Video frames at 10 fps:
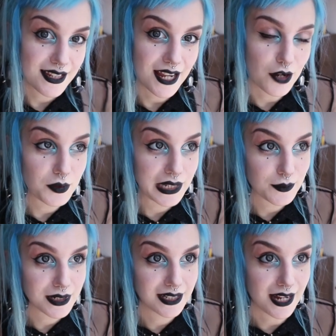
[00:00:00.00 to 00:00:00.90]
And I
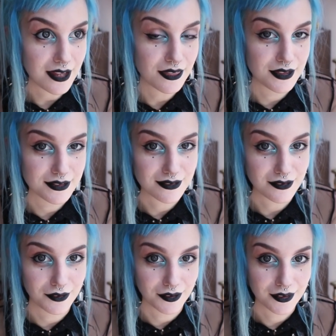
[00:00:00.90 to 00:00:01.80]
really like this
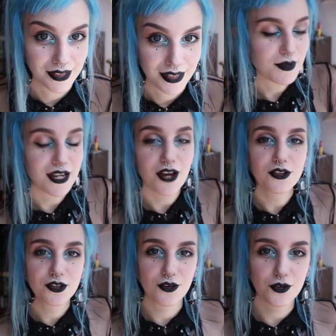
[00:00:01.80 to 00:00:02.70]
look. But now
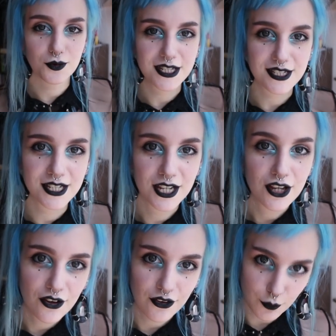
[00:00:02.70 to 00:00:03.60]
you know the reason
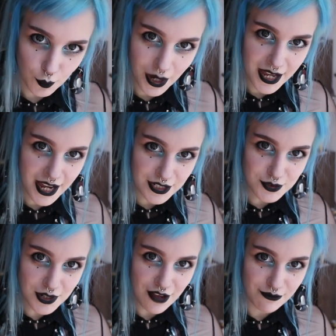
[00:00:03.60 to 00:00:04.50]
why I
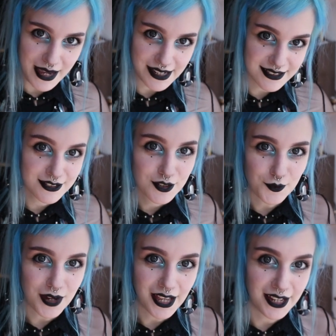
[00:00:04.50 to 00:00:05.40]
do have bangs,
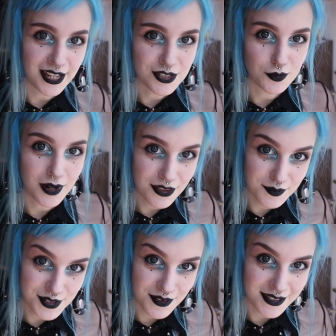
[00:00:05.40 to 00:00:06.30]
why I like to wear
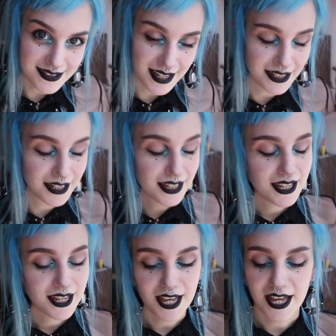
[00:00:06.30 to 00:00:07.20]
them to the side.
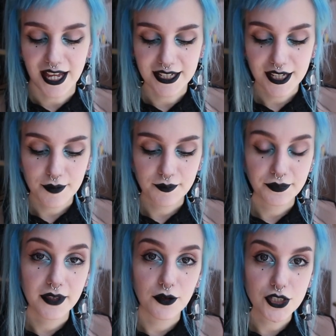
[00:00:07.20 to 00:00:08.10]
And yeah,
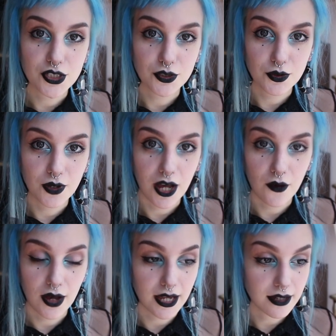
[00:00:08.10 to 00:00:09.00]
now I'll show you
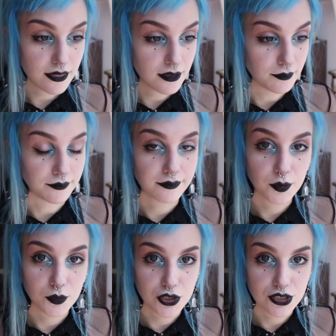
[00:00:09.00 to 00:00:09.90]
how I cut them,
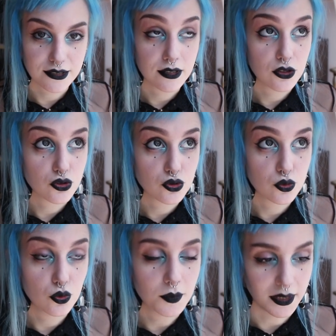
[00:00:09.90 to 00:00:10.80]
which is
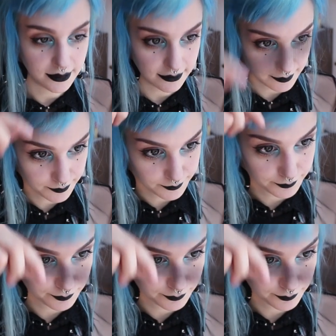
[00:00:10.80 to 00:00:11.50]
super easy.